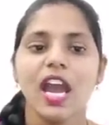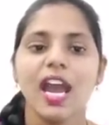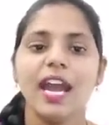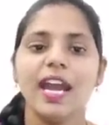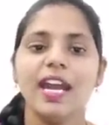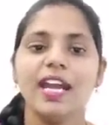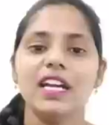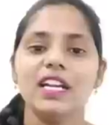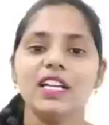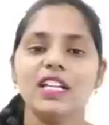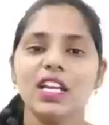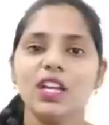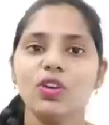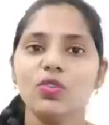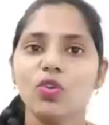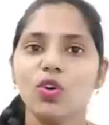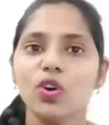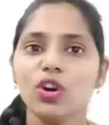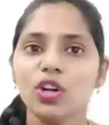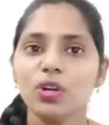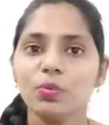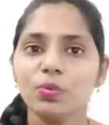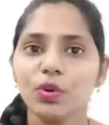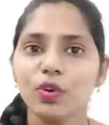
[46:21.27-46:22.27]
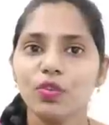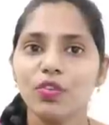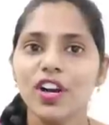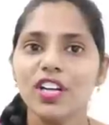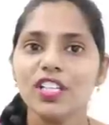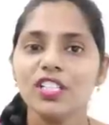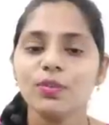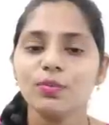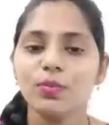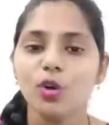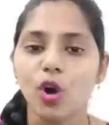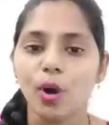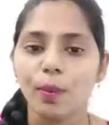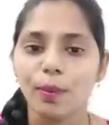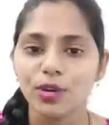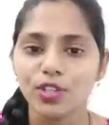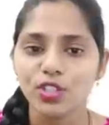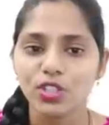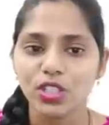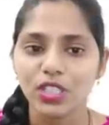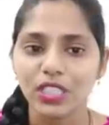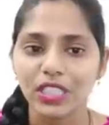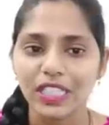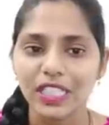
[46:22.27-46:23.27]
and they want to provide some
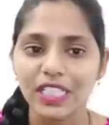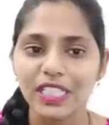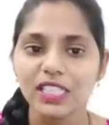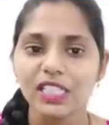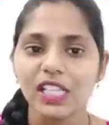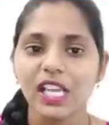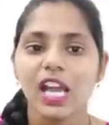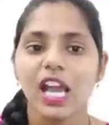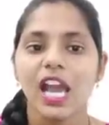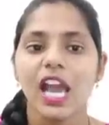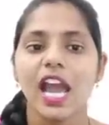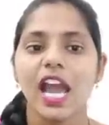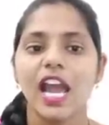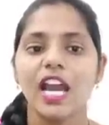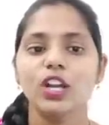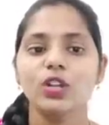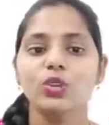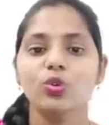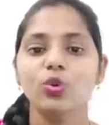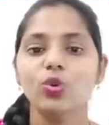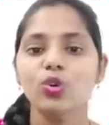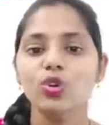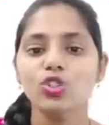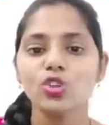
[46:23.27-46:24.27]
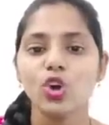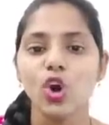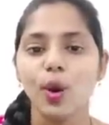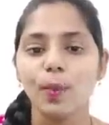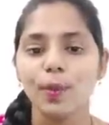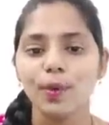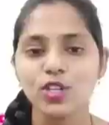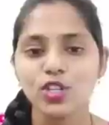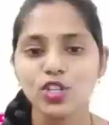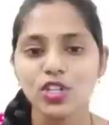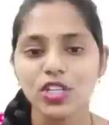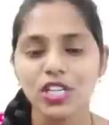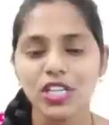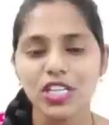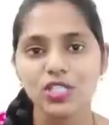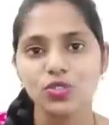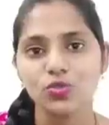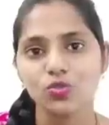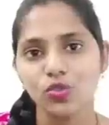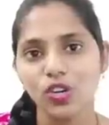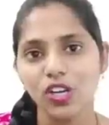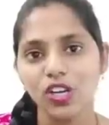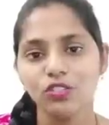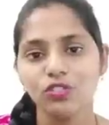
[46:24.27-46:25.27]
opportunities and those
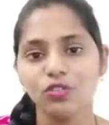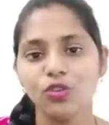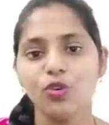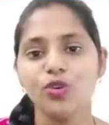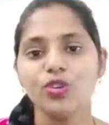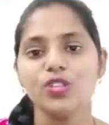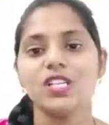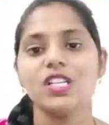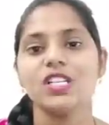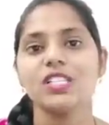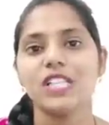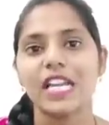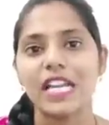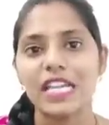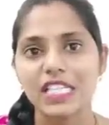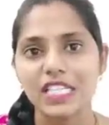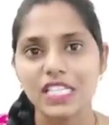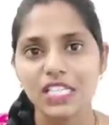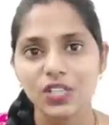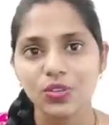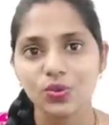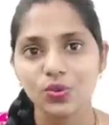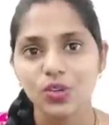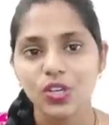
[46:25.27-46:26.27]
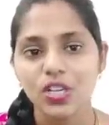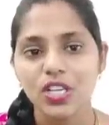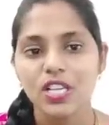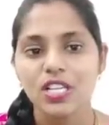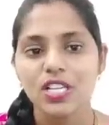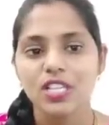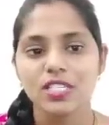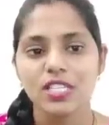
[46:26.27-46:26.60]
opportunities will foster sensitive,